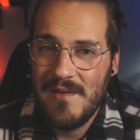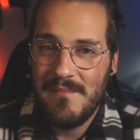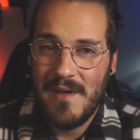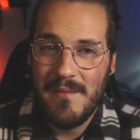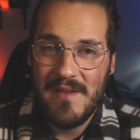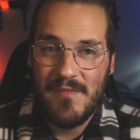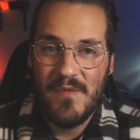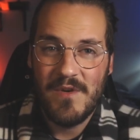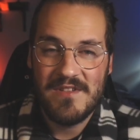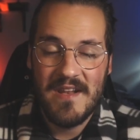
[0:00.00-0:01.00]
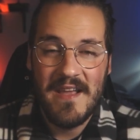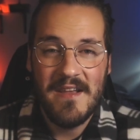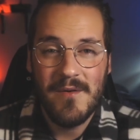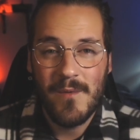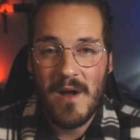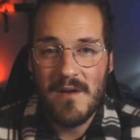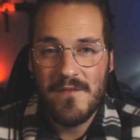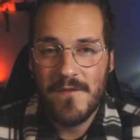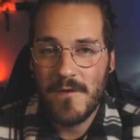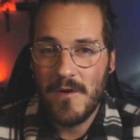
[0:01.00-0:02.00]
maybe it was laying around
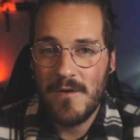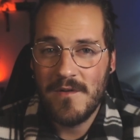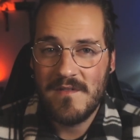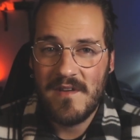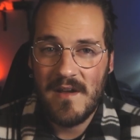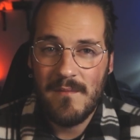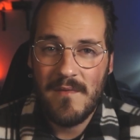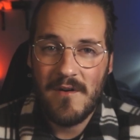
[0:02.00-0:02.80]
for a long time,